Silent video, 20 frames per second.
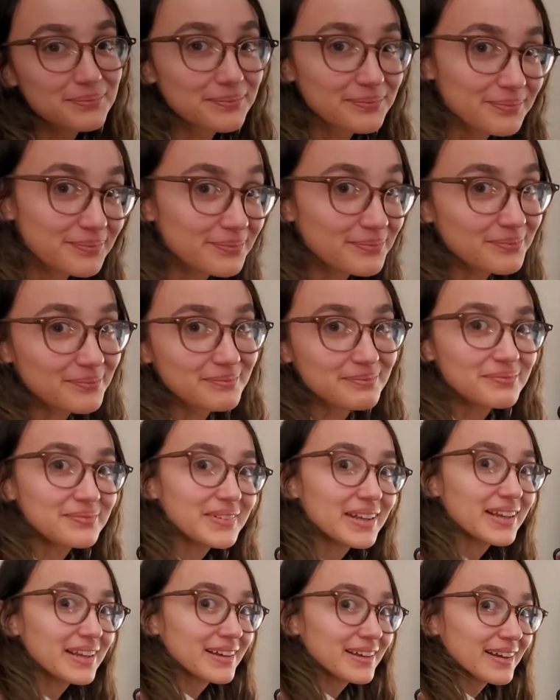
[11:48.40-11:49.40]
Mm-hmm.
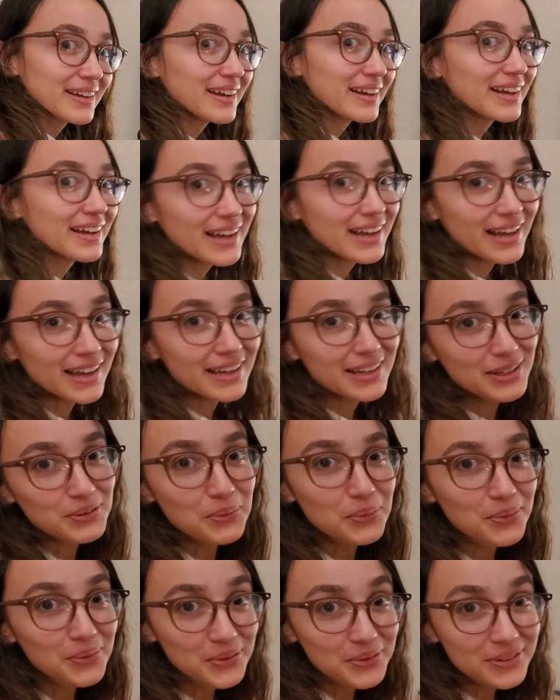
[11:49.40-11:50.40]
I can
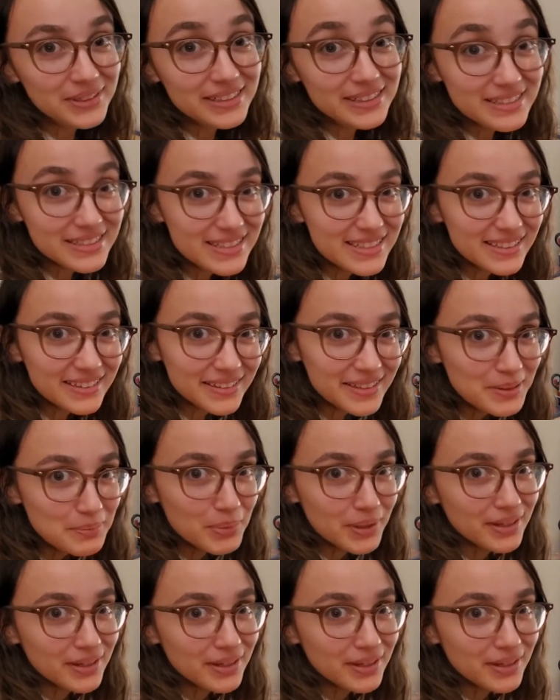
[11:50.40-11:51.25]
order it in his sleep.